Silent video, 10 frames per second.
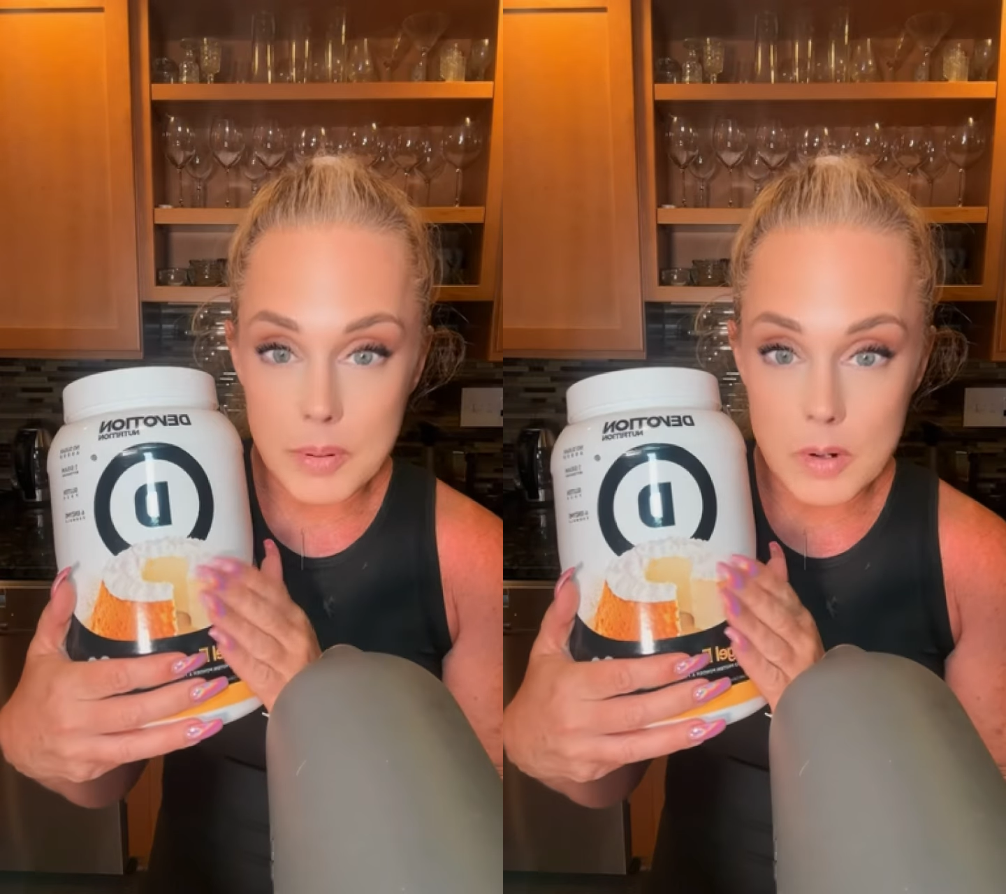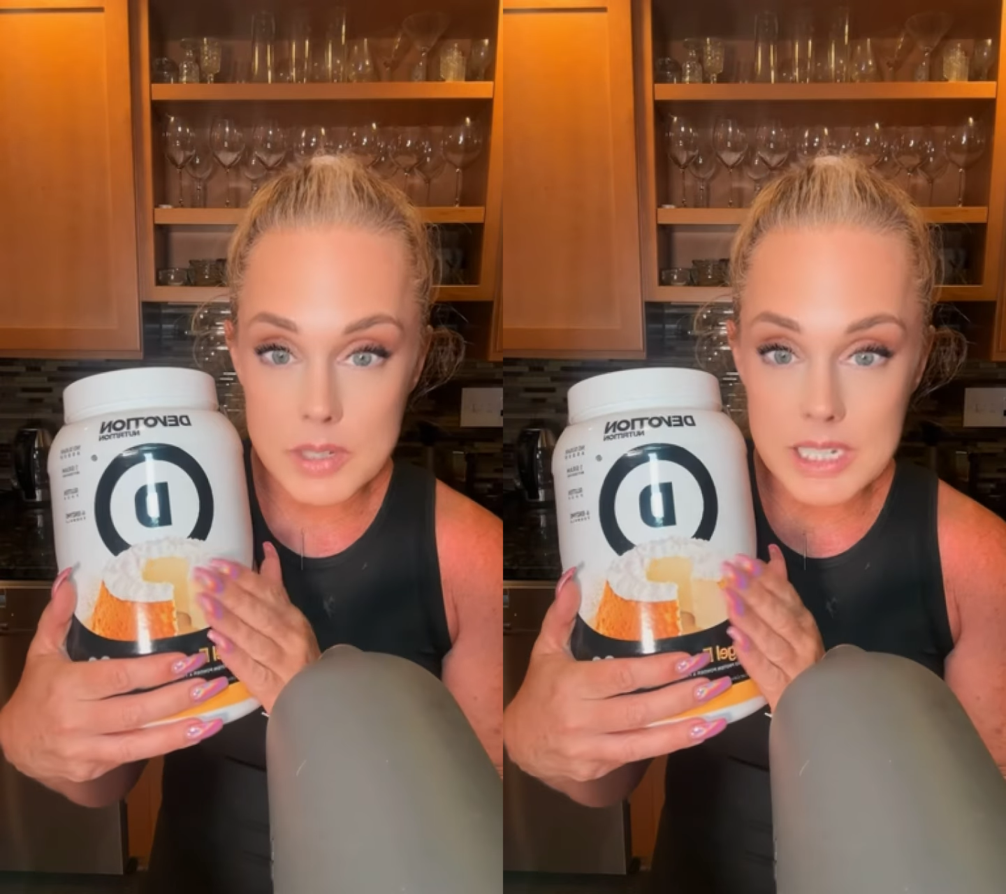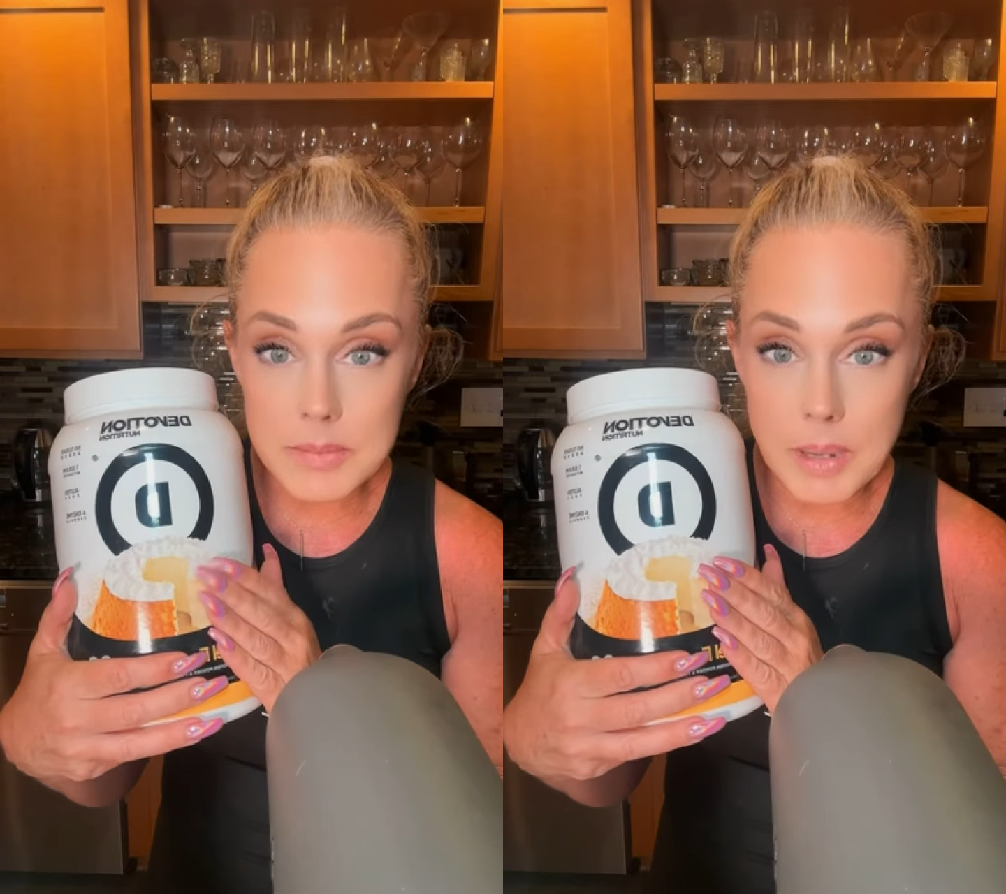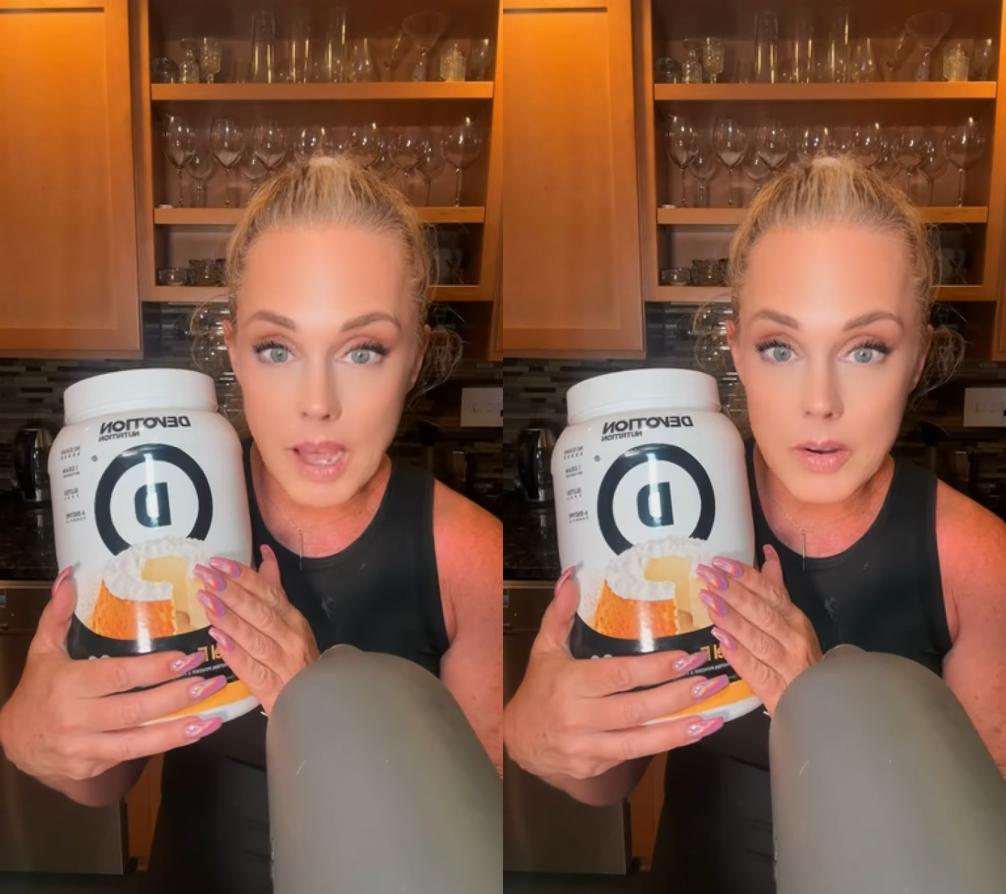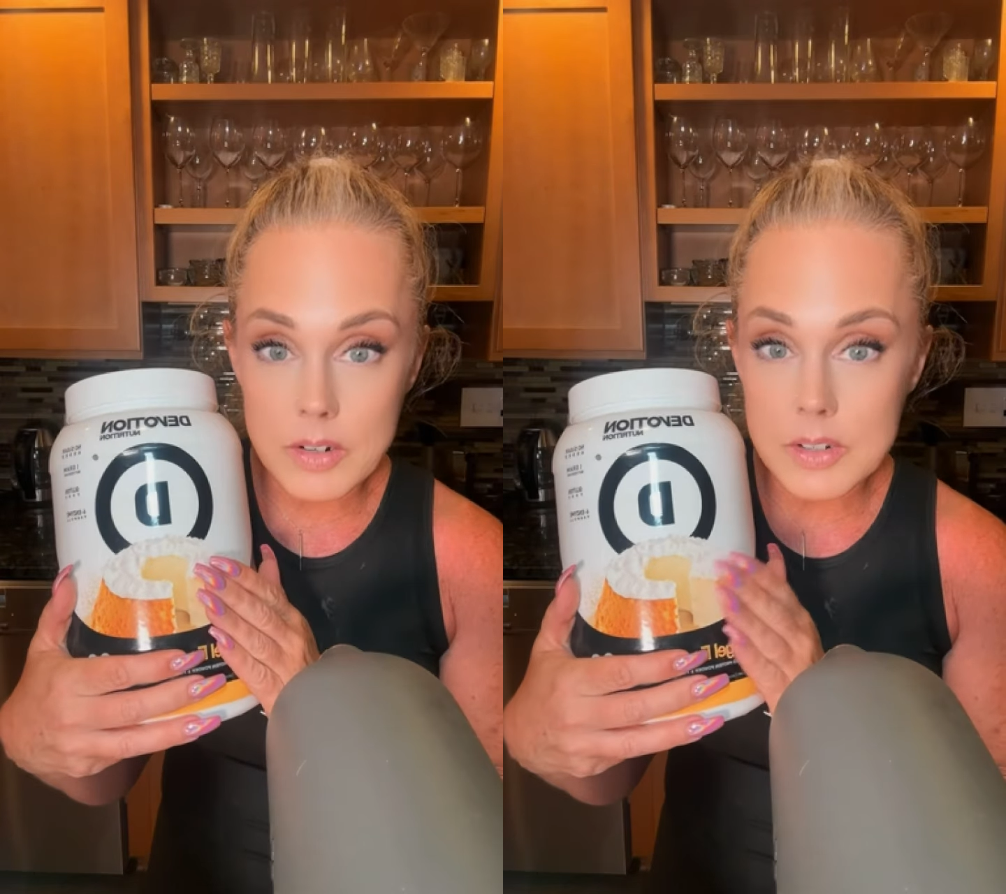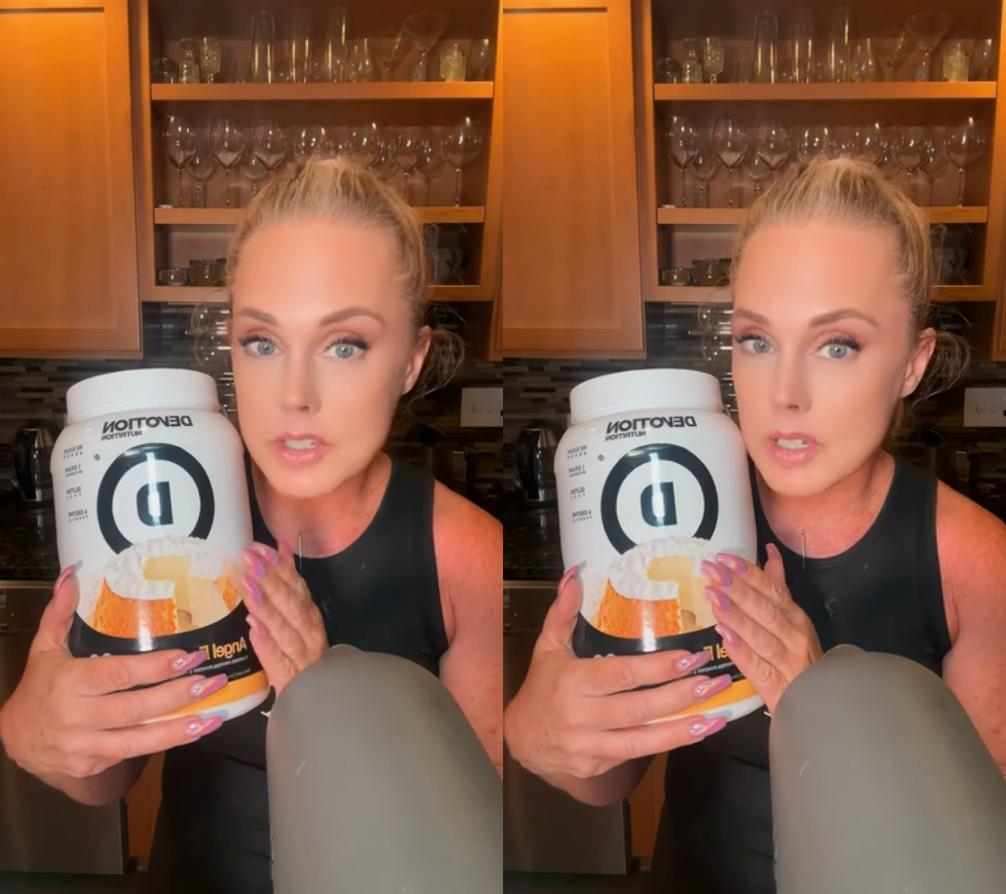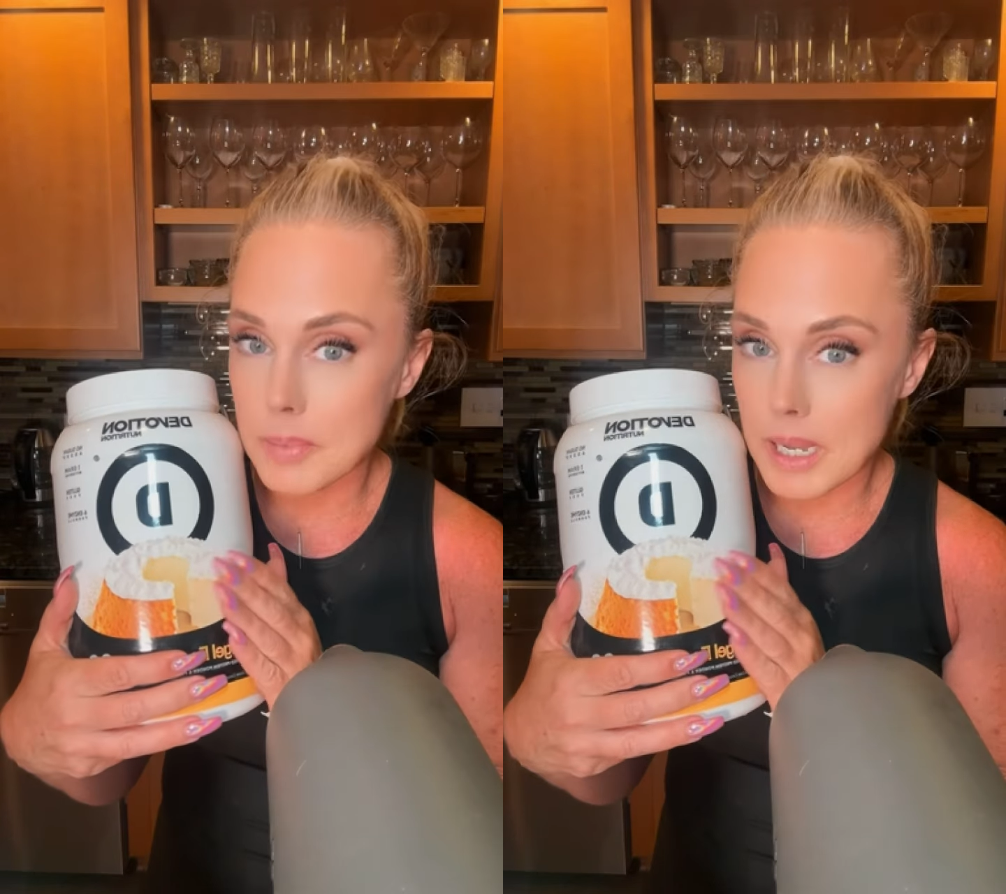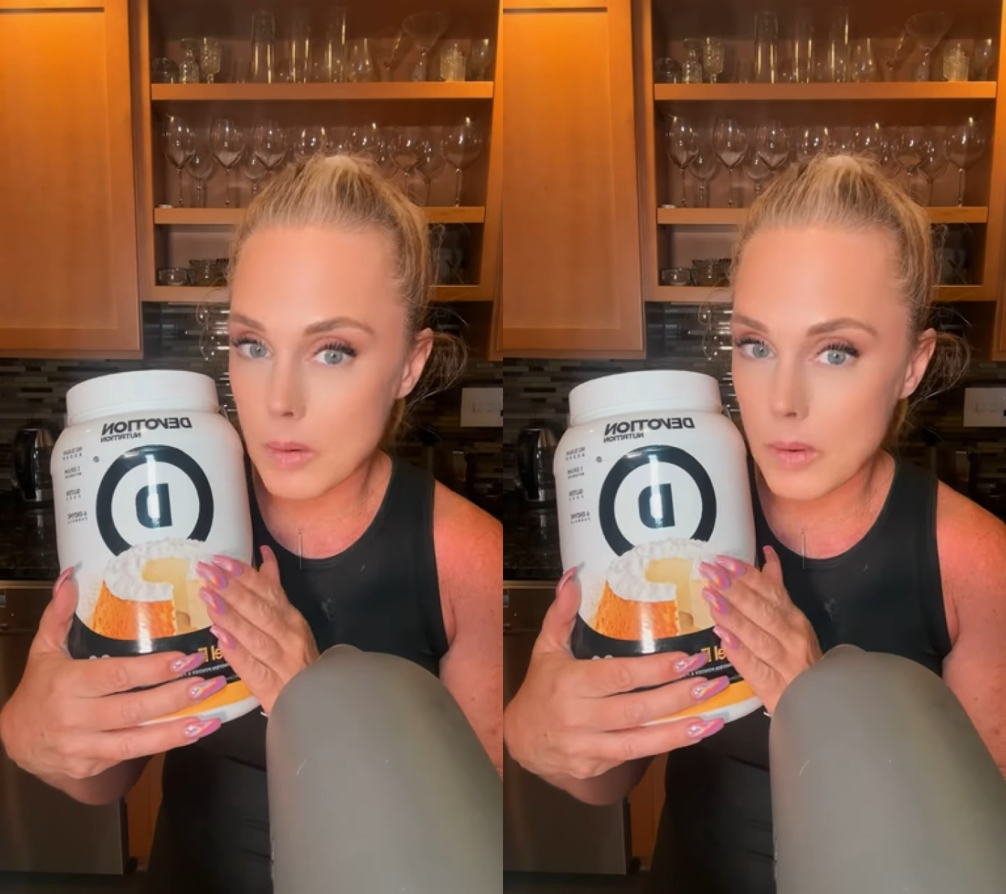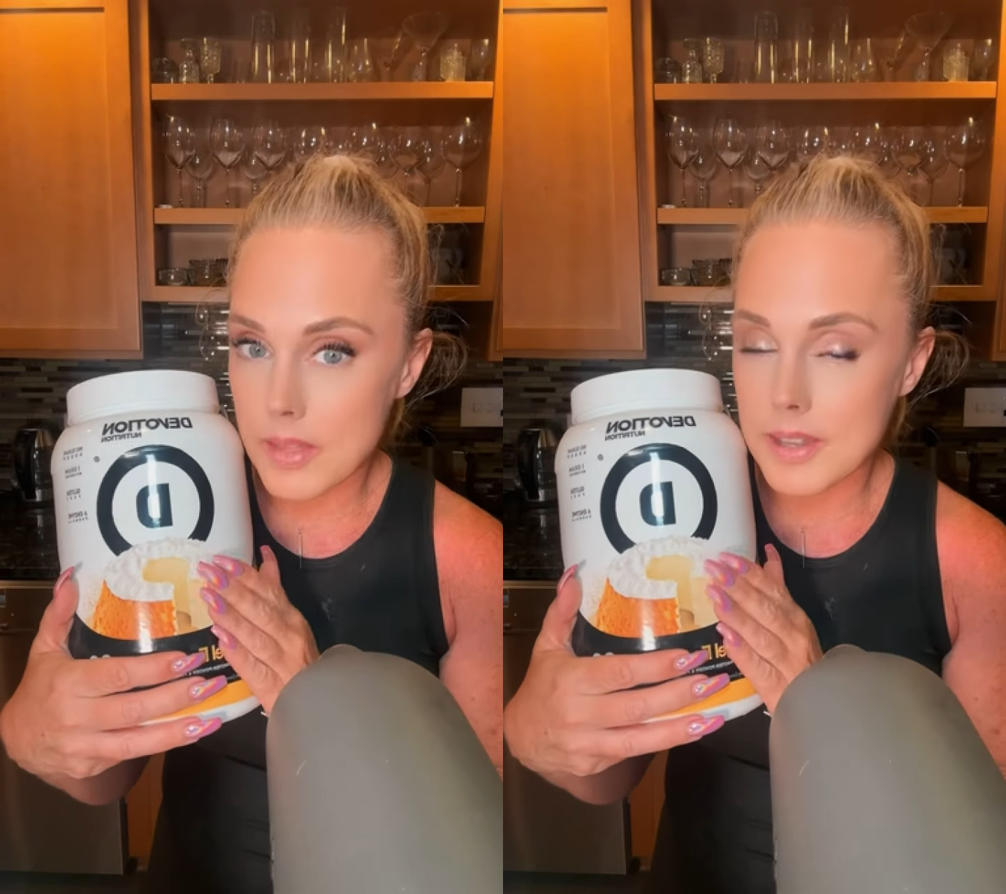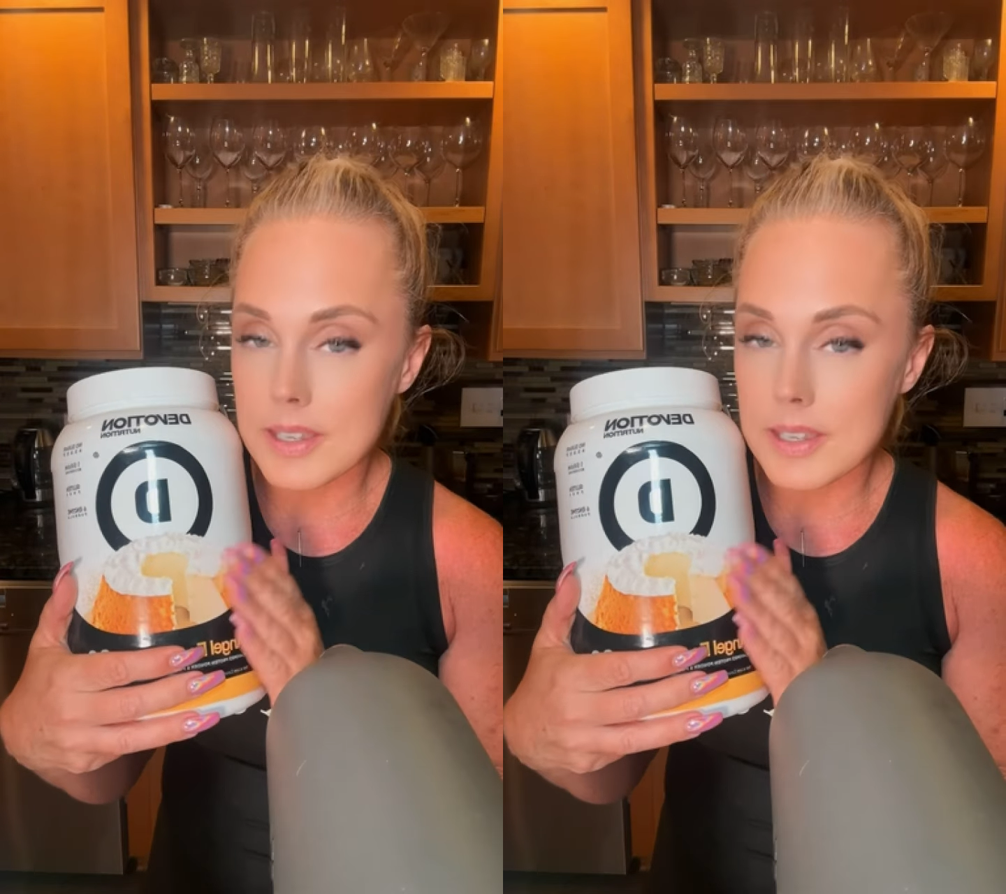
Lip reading: protein powders to bake with.